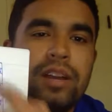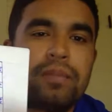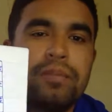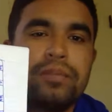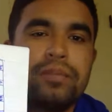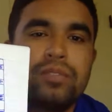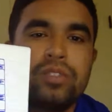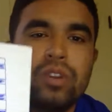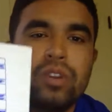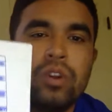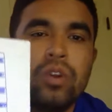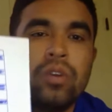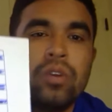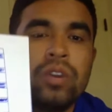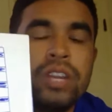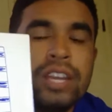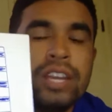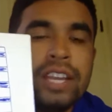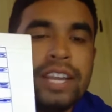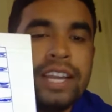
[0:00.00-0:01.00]
So
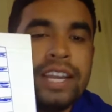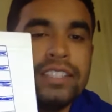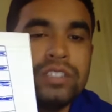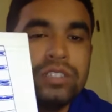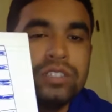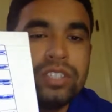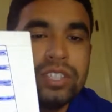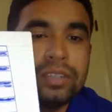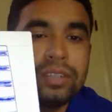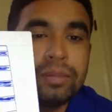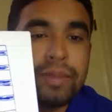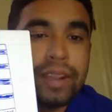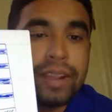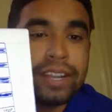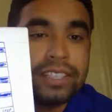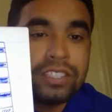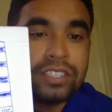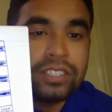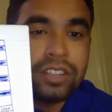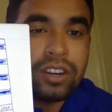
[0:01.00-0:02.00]
as you can
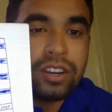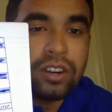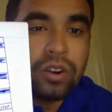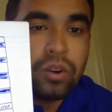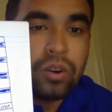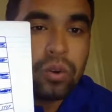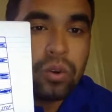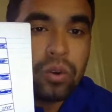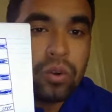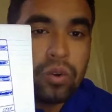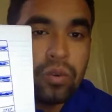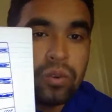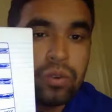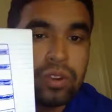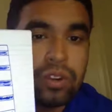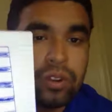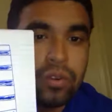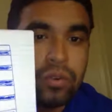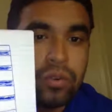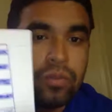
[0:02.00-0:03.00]
imagine, our goal will
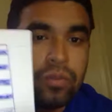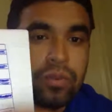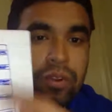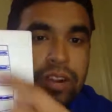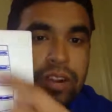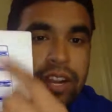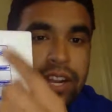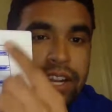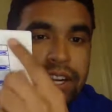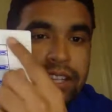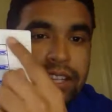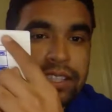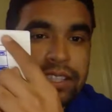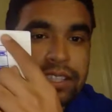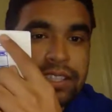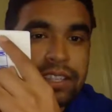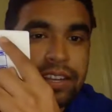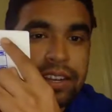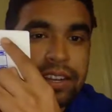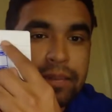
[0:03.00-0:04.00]
go right at the
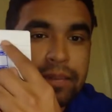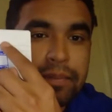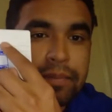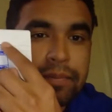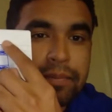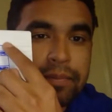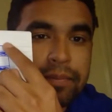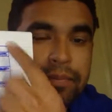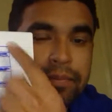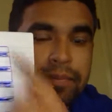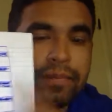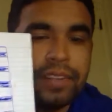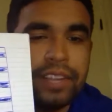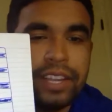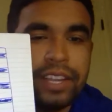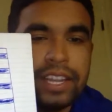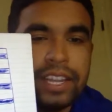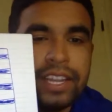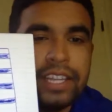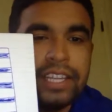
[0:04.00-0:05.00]
top.
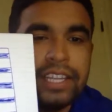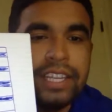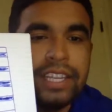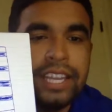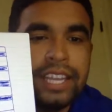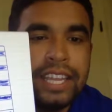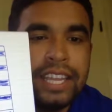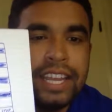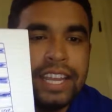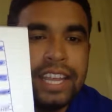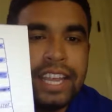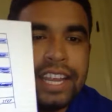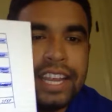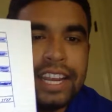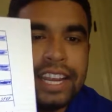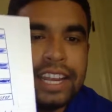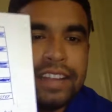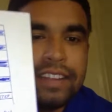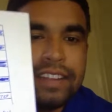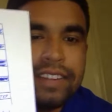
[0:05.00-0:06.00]
Okay. And
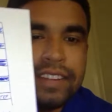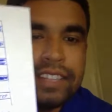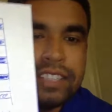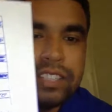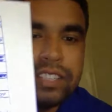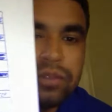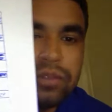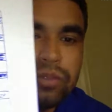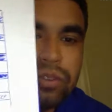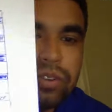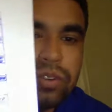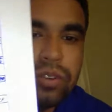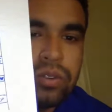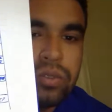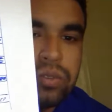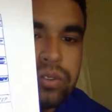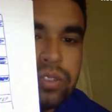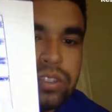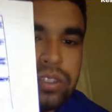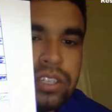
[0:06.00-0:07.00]
I actually
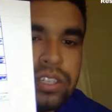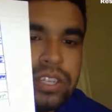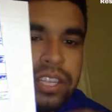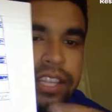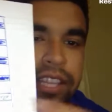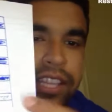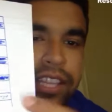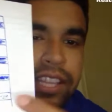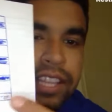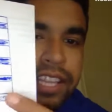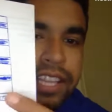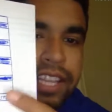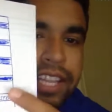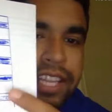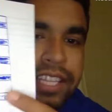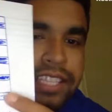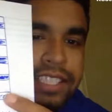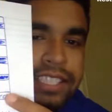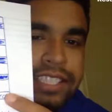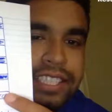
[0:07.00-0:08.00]
wrote,
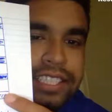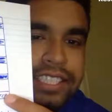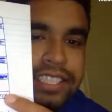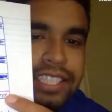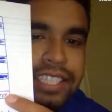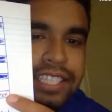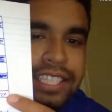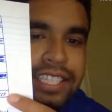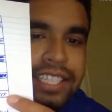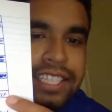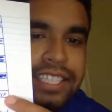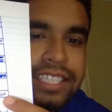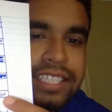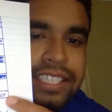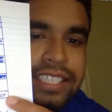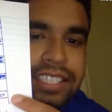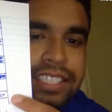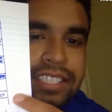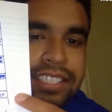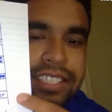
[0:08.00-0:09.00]
and it says the
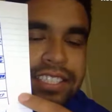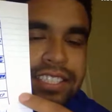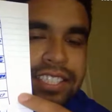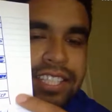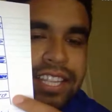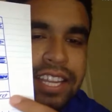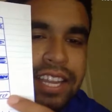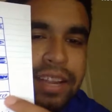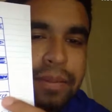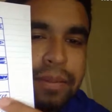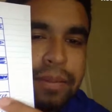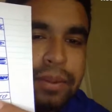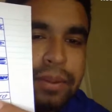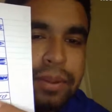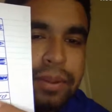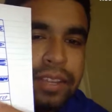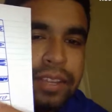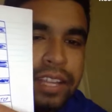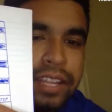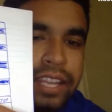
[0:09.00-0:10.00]
easiest step
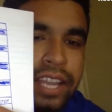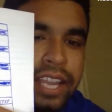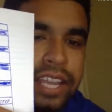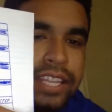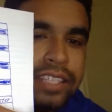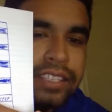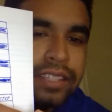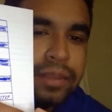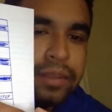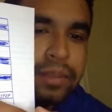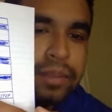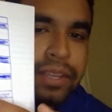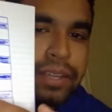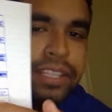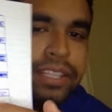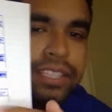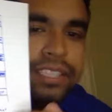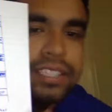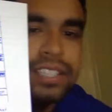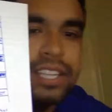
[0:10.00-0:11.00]
is the
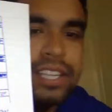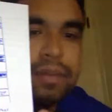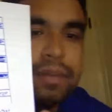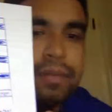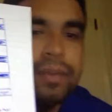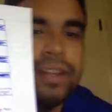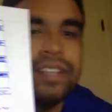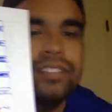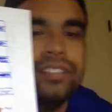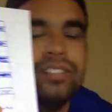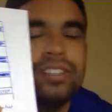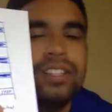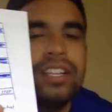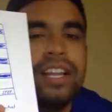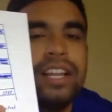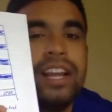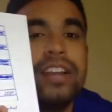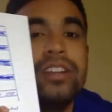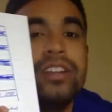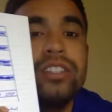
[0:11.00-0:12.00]
biggest step, as on the
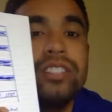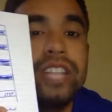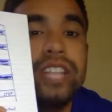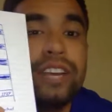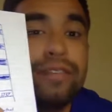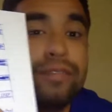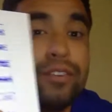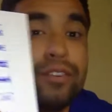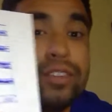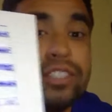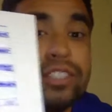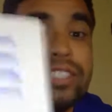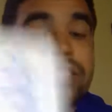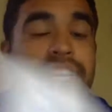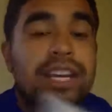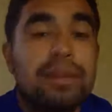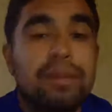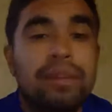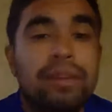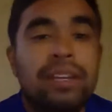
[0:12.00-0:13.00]
ladder is that first
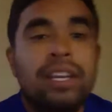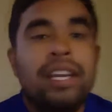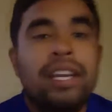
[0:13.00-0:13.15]
step.